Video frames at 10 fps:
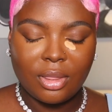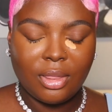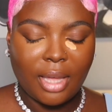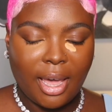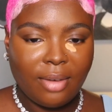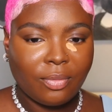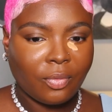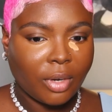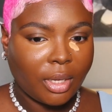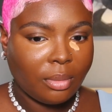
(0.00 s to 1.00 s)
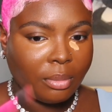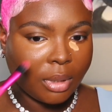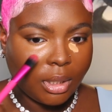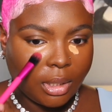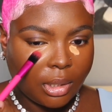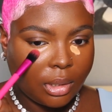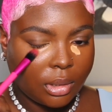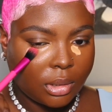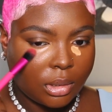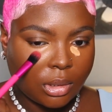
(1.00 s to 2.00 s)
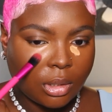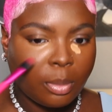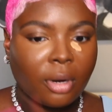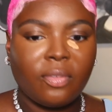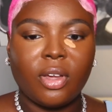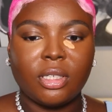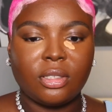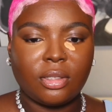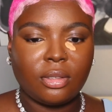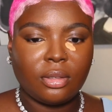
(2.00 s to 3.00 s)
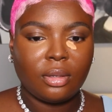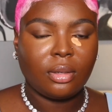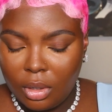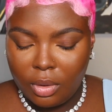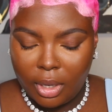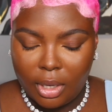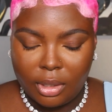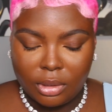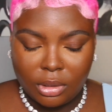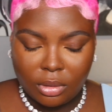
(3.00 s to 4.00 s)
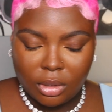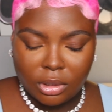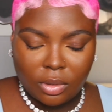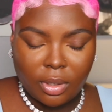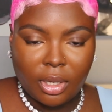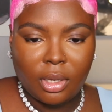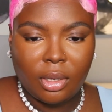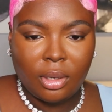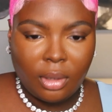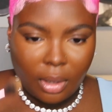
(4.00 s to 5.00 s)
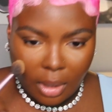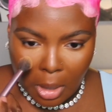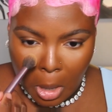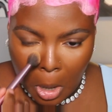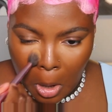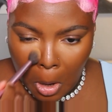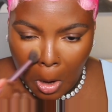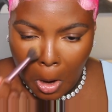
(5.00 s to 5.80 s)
That freaking blended to perfection. Okay, so let's go ahead and